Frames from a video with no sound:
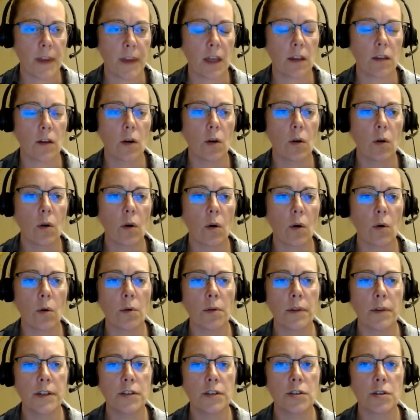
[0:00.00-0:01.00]
And the
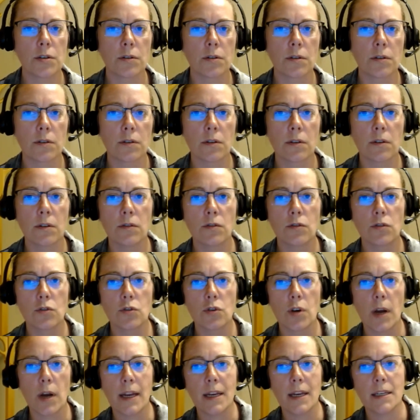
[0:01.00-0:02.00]
goal that you're
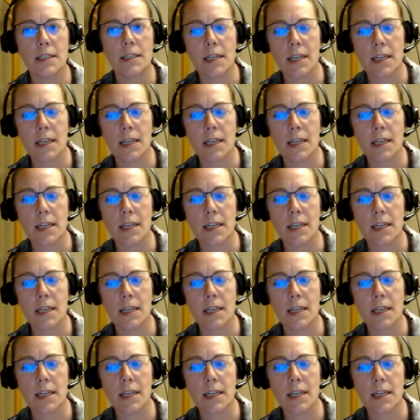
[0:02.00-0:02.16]
trying